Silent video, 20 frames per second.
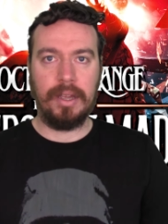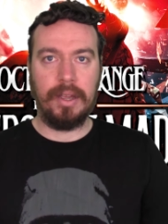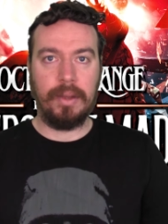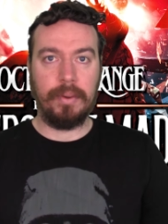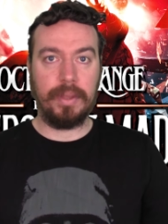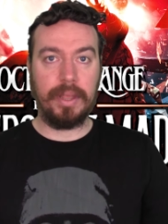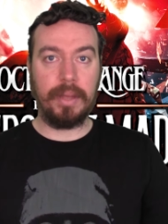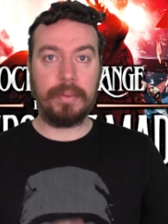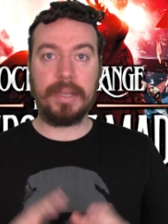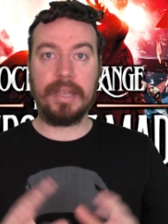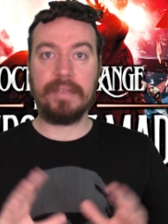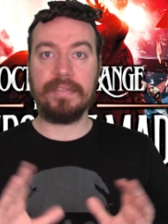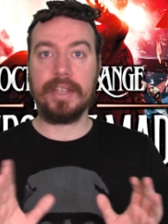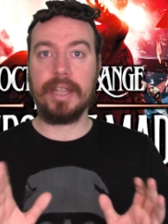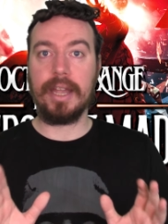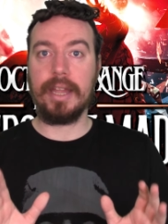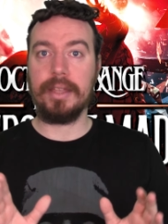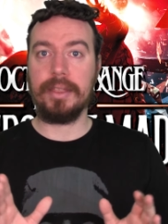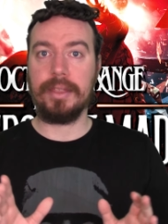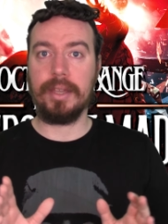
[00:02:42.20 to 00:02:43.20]
Without giving
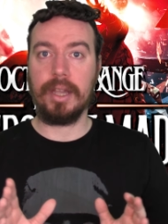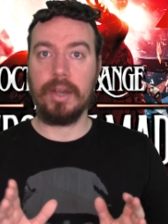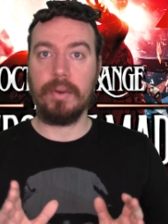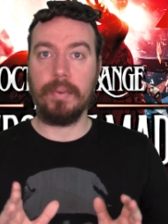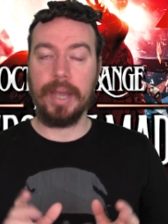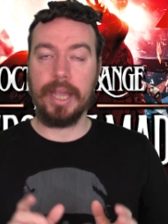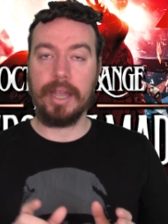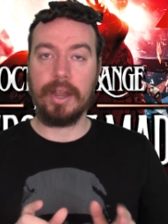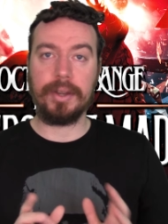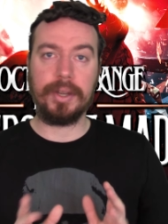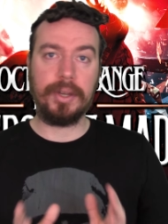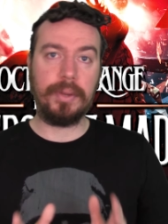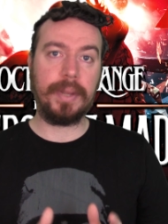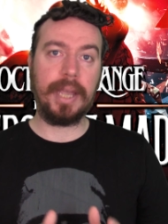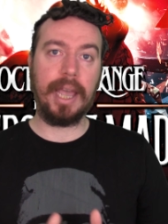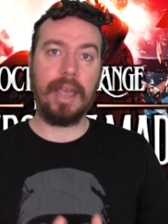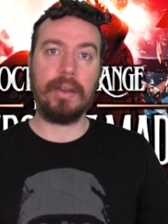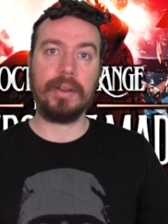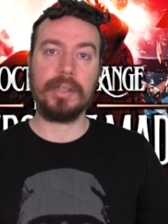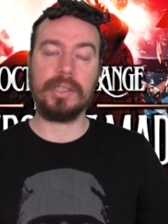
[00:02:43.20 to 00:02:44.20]
anything away, our new
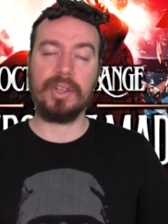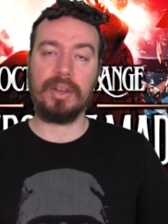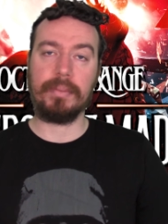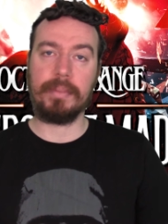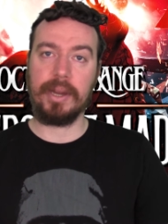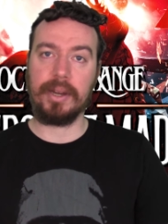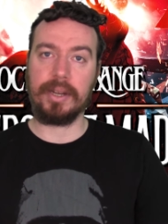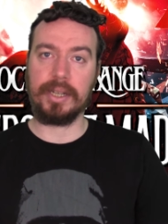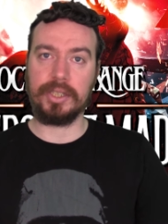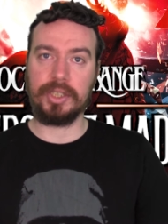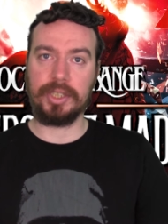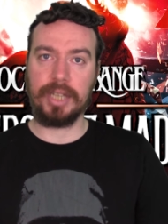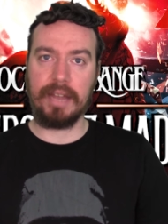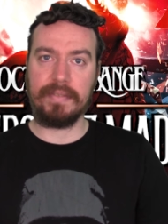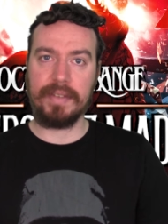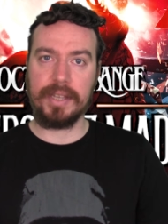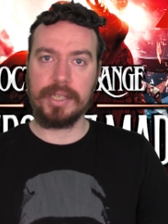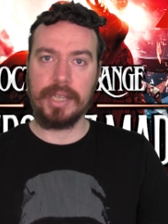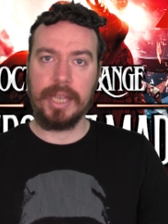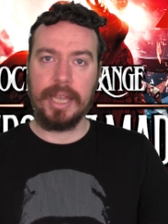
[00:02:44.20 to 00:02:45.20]
character, America
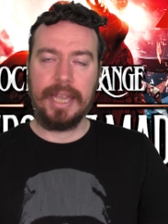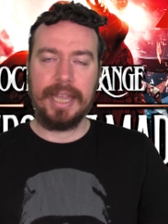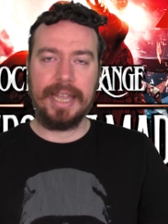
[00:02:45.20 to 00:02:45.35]
Chavez,